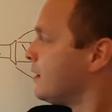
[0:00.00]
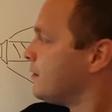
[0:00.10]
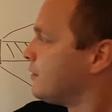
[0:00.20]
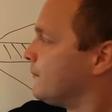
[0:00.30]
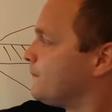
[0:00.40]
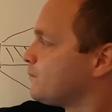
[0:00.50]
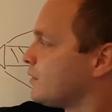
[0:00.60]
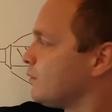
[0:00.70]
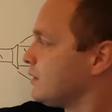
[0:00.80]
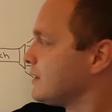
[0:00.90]
But
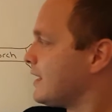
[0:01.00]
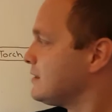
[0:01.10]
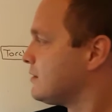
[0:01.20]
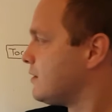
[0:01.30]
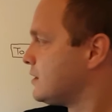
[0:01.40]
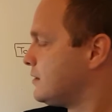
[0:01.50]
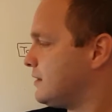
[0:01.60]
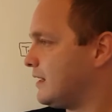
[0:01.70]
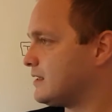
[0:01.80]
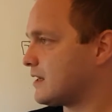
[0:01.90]
what I then
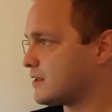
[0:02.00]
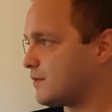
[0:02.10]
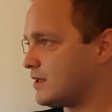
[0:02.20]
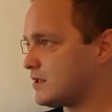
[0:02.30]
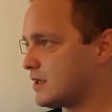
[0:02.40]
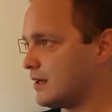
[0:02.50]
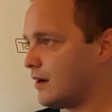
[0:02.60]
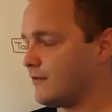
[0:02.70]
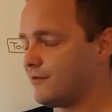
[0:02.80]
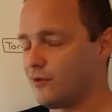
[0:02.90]
did is I switched to the
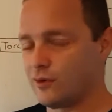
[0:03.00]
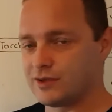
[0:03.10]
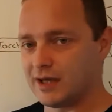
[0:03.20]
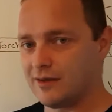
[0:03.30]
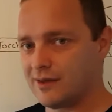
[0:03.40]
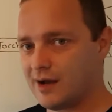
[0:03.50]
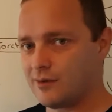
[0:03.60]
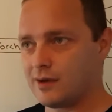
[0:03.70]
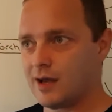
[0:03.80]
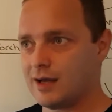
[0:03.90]
940, and that
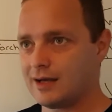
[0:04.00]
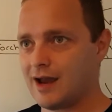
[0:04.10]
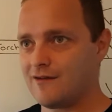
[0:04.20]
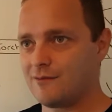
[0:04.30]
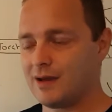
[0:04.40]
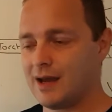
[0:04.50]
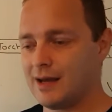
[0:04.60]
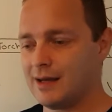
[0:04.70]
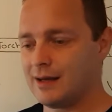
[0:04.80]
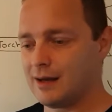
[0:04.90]
uh, gave
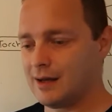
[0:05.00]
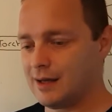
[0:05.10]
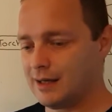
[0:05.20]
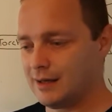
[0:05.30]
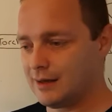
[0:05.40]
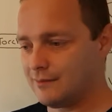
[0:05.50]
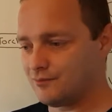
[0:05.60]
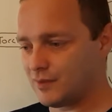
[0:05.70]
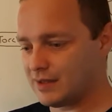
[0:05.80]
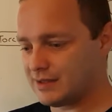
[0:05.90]
me a,
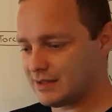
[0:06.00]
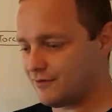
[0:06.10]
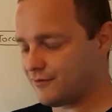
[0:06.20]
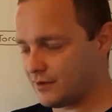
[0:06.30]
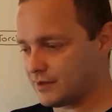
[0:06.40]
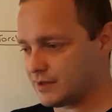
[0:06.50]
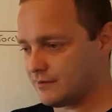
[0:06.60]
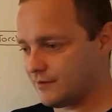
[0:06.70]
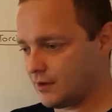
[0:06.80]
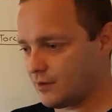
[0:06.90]
a different
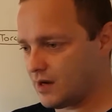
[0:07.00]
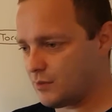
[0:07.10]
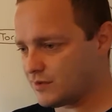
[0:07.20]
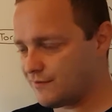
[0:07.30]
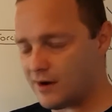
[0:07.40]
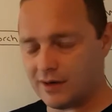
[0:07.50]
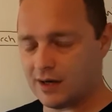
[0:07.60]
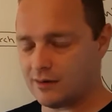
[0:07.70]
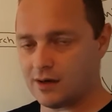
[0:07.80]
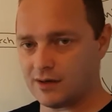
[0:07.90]
view. It was
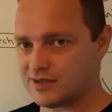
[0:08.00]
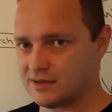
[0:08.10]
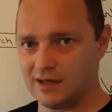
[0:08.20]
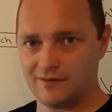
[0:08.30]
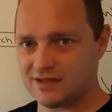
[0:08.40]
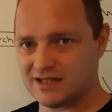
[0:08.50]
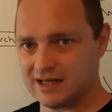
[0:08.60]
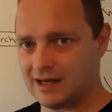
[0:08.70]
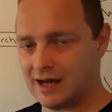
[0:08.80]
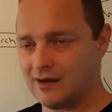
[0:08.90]
very hard to even
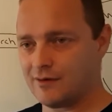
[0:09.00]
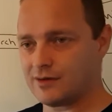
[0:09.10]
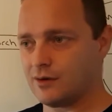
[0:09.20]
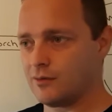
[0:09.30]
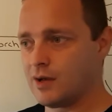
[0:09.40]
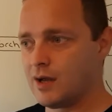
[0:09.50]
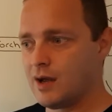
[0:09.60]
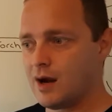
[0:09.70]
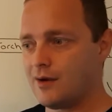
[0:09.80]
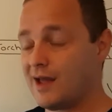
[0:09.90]
see any of it all,
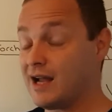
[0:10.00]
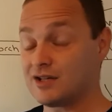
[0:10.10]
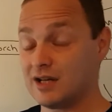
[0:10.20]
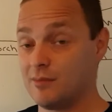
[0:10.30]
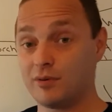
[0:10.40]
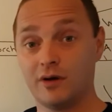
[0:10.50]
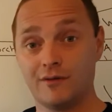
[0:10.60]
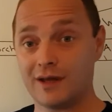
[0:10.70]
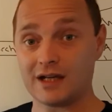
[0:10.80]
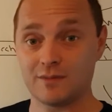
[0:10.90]
and that actually
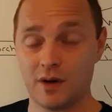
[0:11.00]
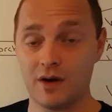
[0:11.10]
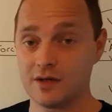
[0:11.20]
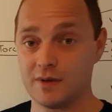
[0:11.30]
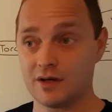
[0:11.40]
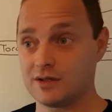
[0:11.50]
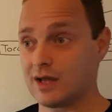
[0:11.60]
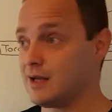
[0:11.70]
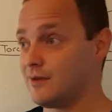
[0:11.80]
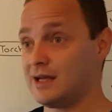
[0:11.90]
improved the experience because
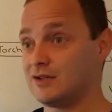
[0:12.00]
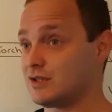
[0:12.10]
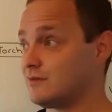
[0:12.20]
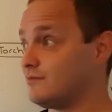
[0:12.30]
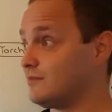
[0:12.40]
they they just